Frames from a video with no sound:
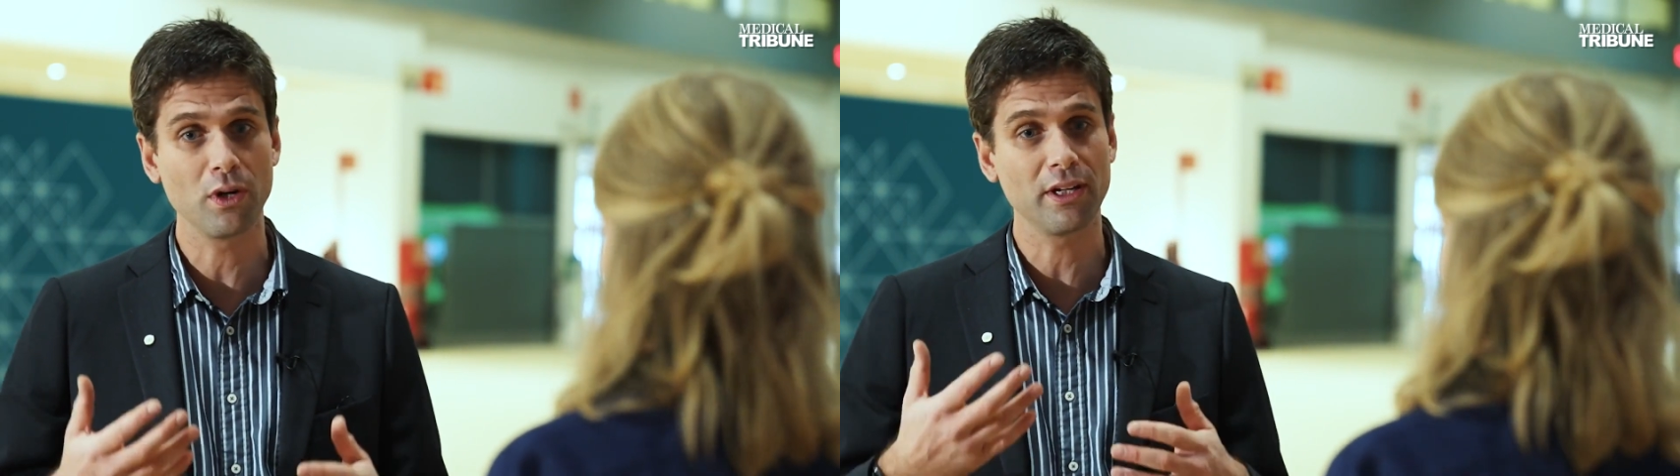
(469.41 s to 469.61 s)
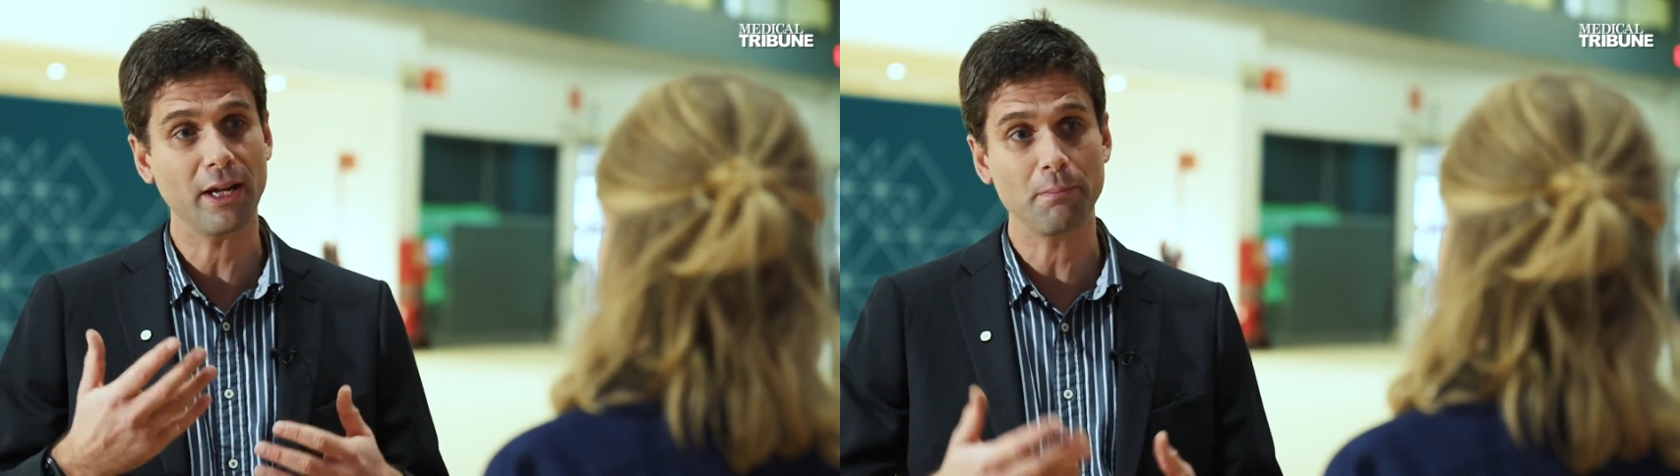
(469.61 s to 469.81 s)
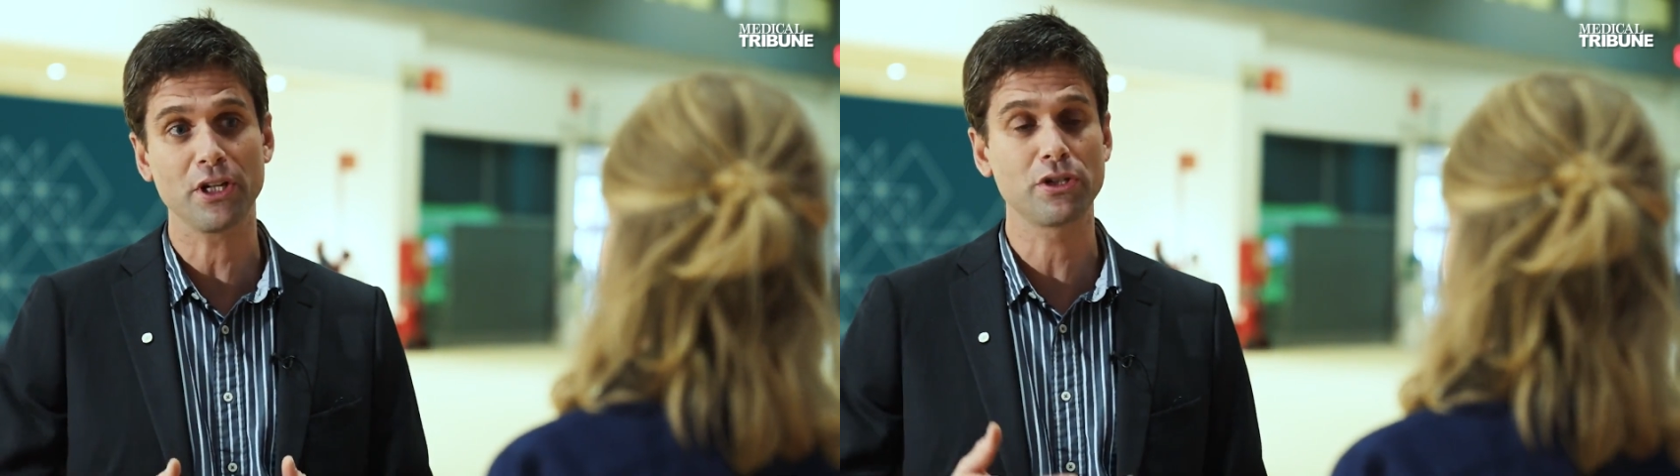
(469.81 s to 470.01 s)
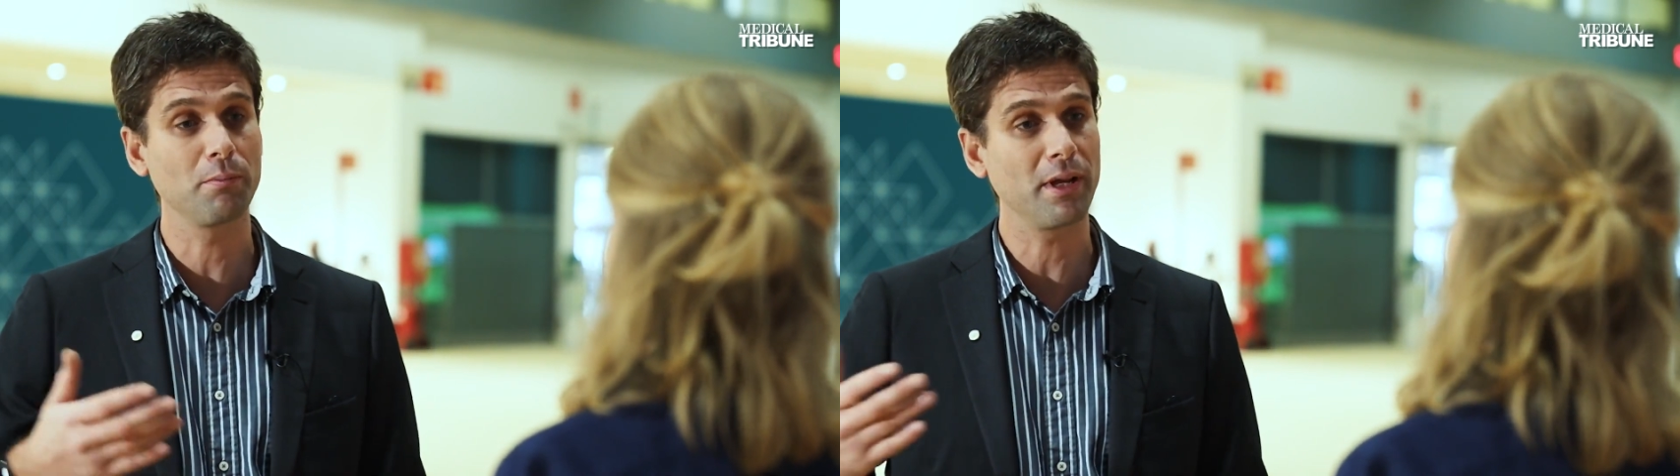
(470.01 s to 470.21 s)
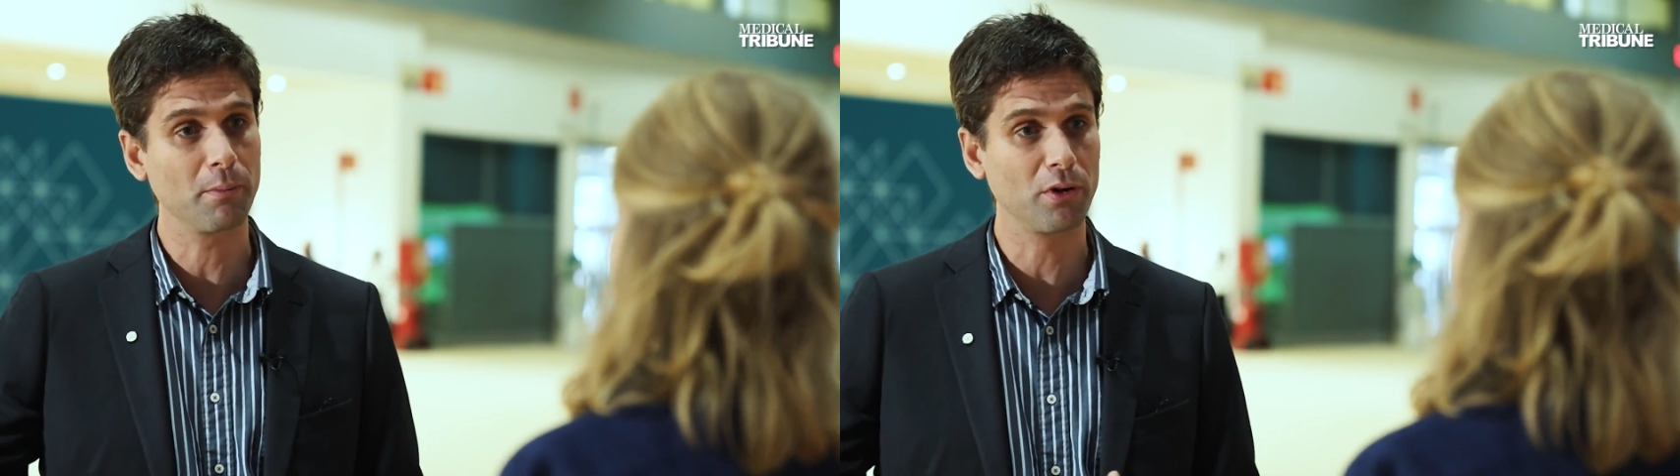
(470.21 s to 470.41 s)
Will that
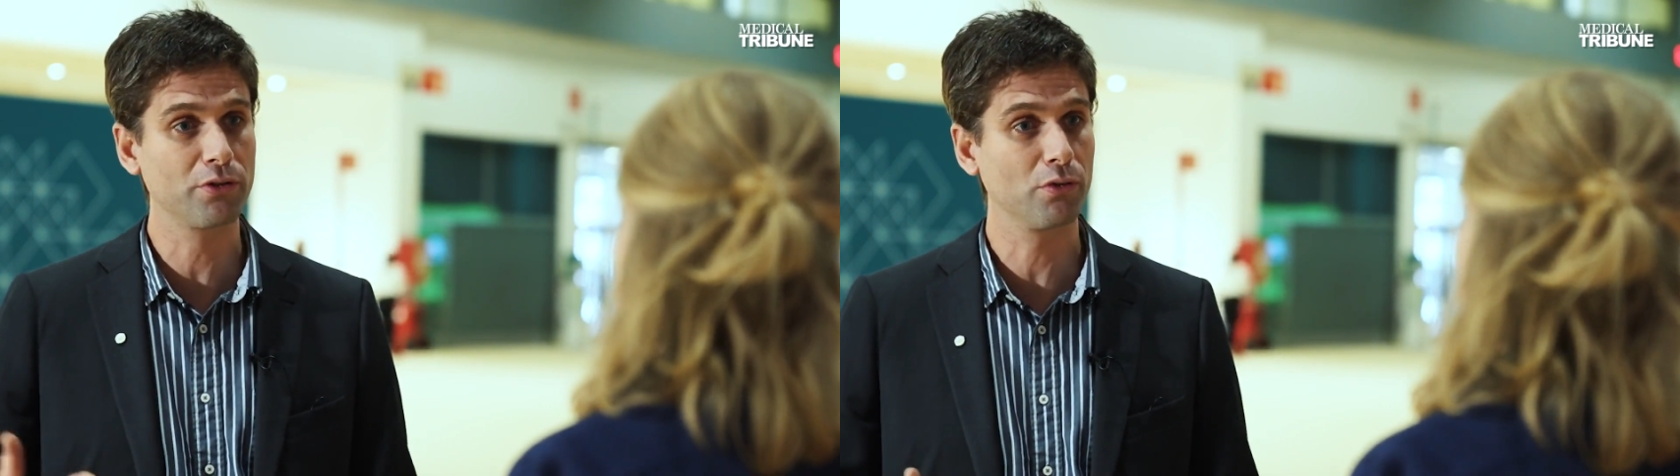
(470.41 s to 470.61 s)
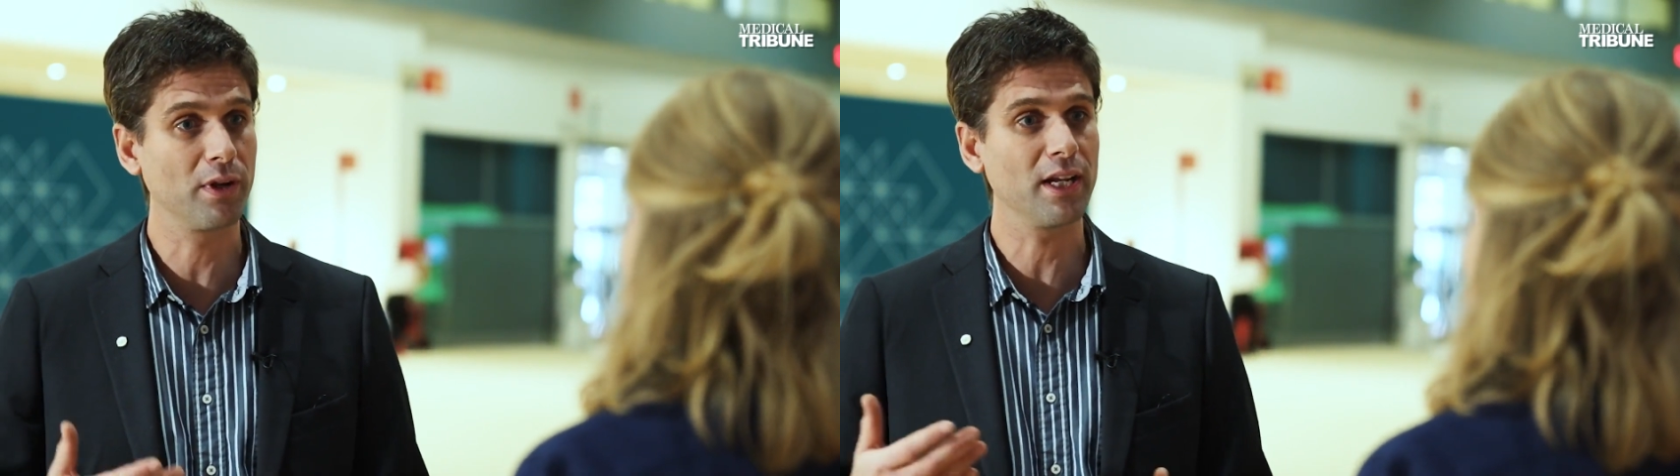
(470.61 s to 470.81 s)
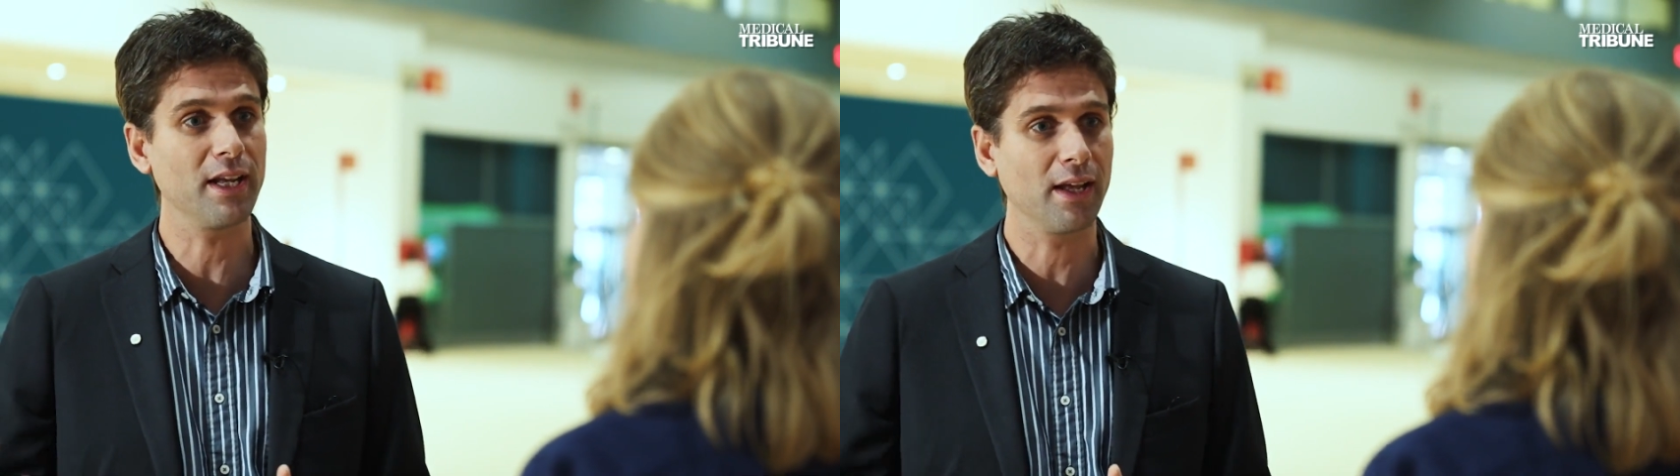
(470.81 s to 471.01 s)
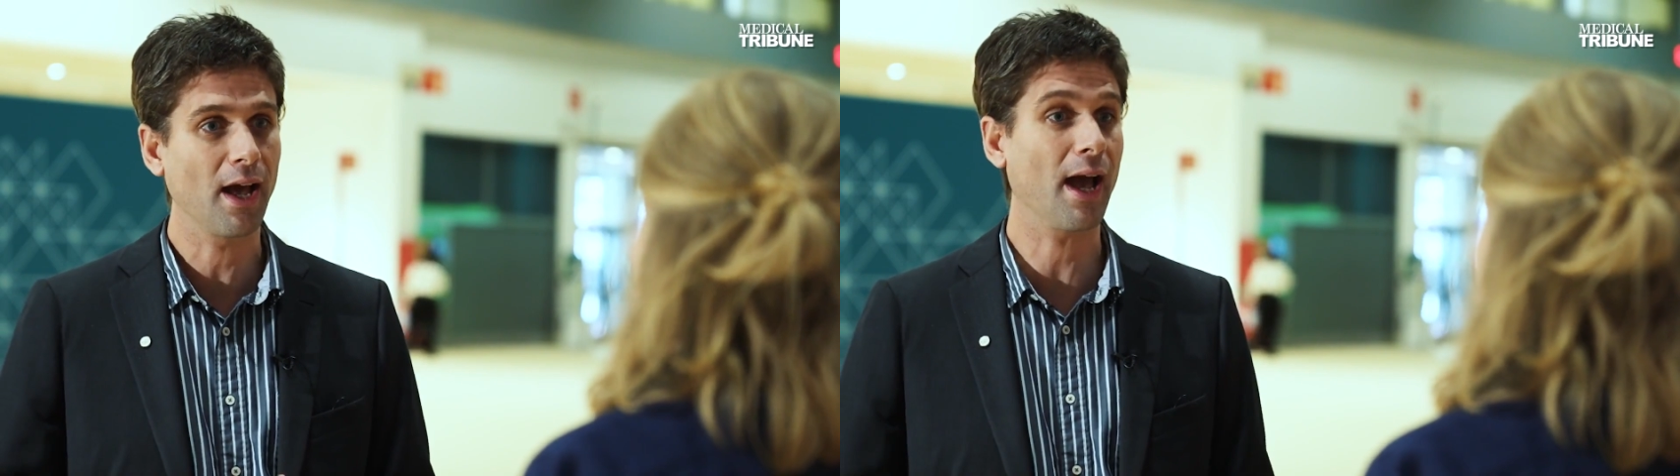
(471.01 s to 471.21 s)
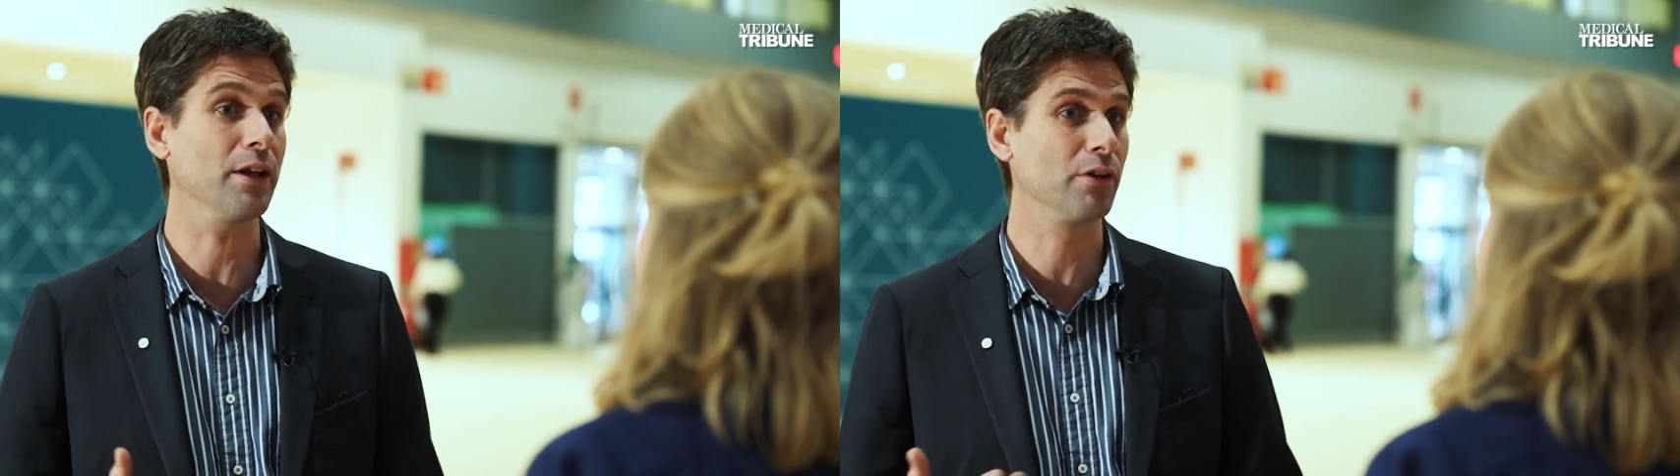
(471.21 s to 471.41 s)
patient be able to really
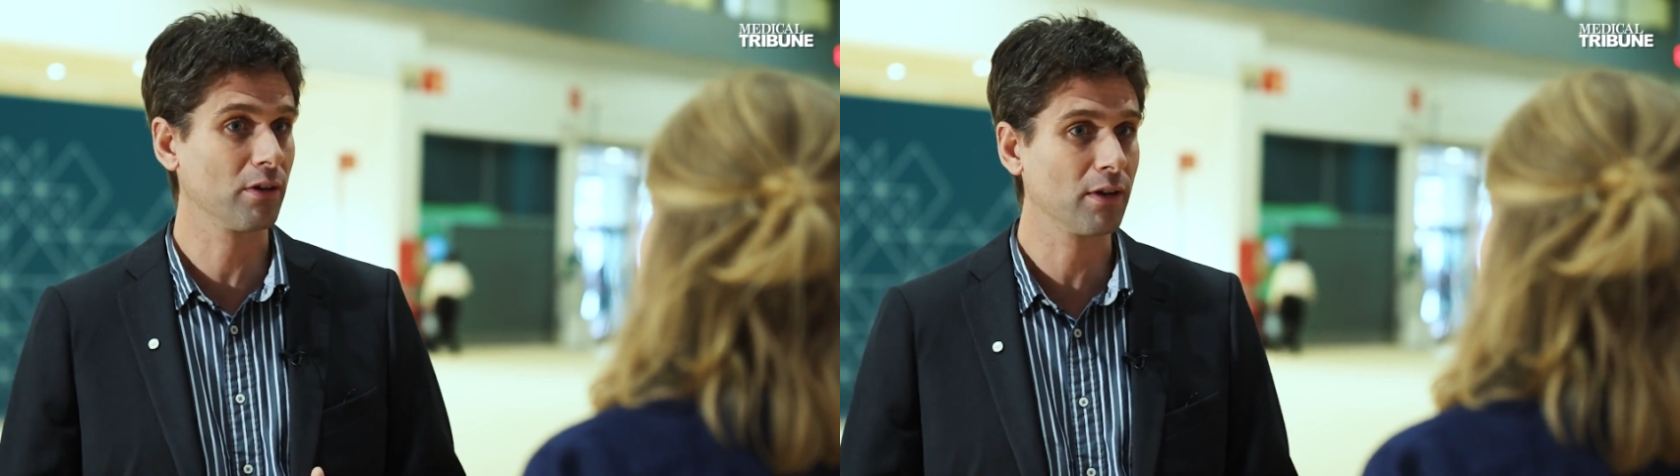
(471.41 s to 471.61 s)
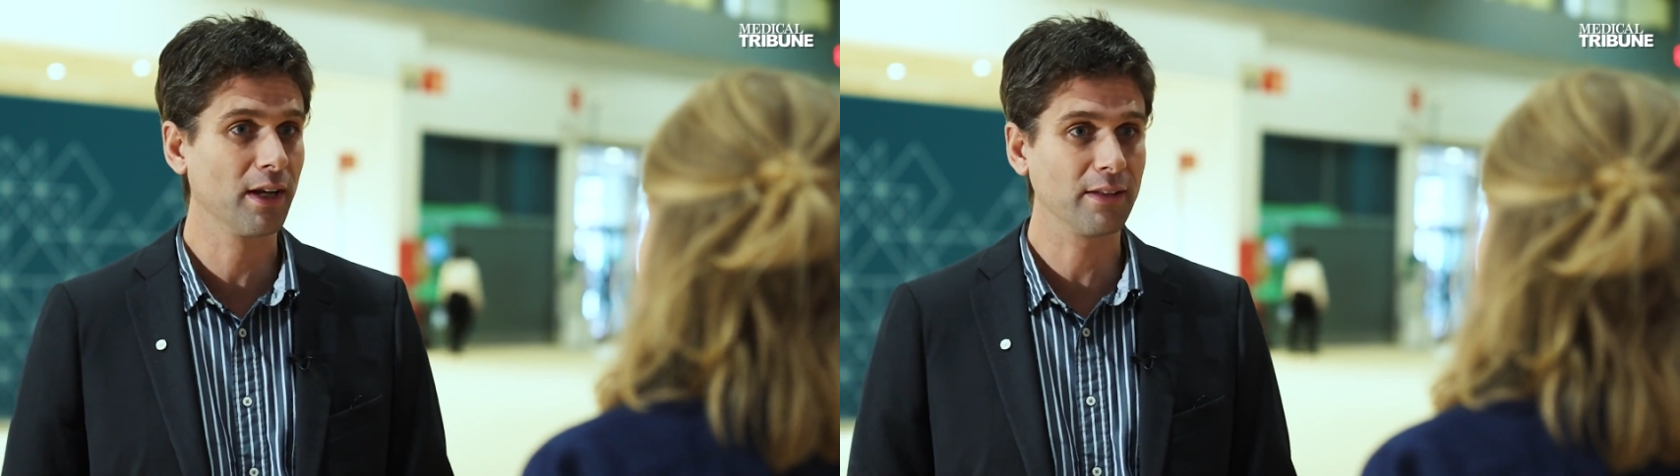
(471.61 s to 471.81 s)
handle